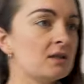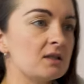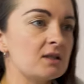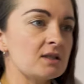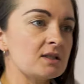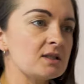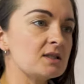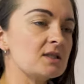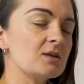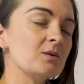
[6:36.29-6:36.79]

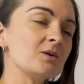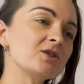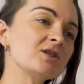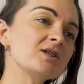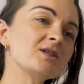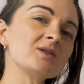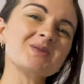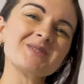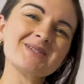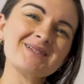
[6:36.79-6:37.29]
Let's see what she
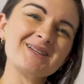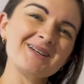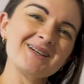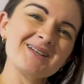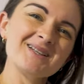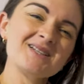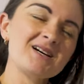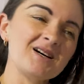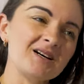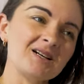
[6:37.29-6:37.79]
looks like
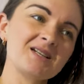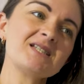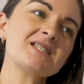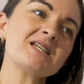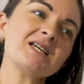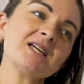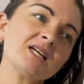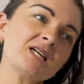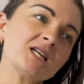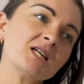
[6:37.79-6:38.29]
tucked
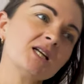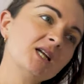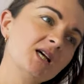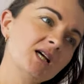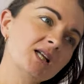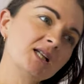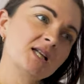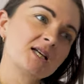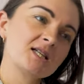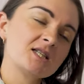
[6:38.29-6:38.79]
in,
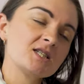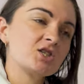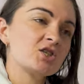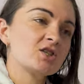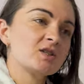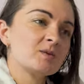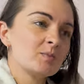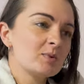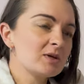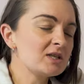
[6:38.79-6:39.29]
and let's
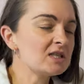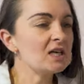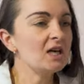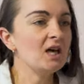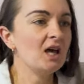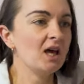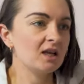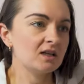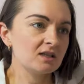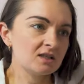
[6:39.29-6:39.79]
just
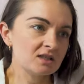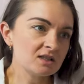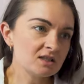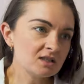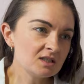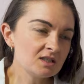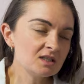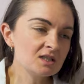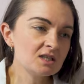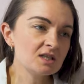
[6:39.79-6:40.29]

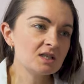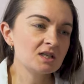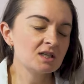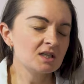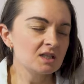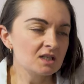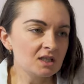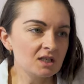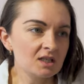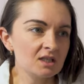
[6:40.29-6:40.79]
pretend
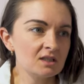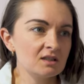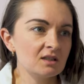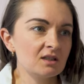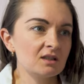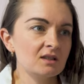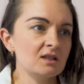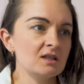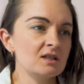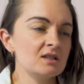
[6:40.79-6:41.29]

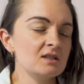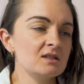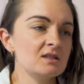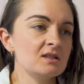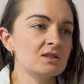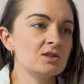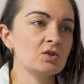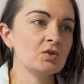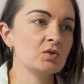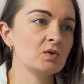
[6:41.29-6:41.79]
that
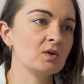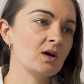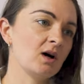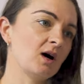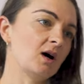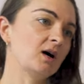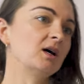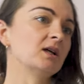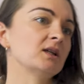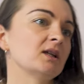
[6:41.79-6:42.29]
these two
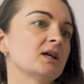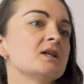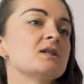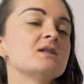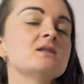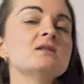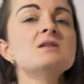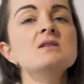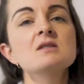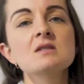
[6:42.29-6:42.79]

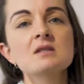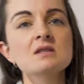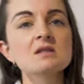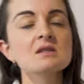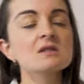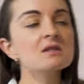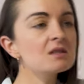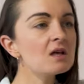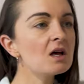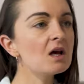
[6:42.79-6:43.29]

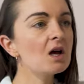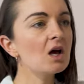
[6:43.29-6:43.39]
colors